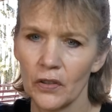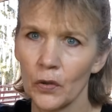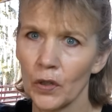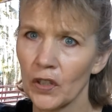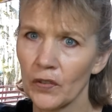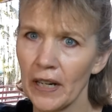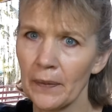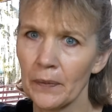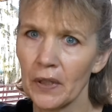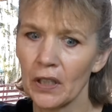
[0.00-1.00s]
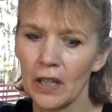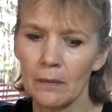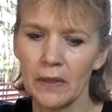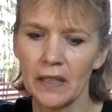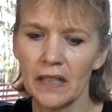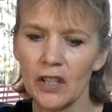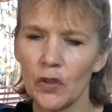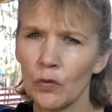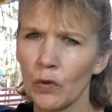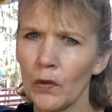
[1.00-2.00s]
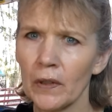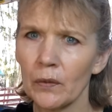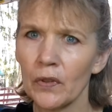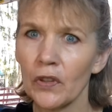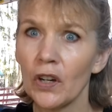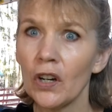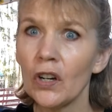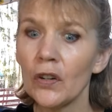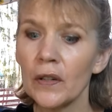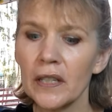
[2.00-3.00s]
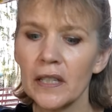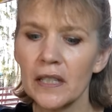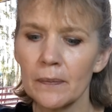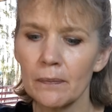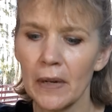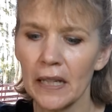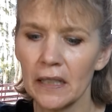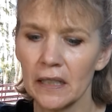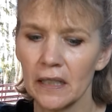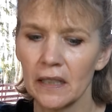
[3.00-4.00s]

Thor grabbed the goblet and he threw it with all his might,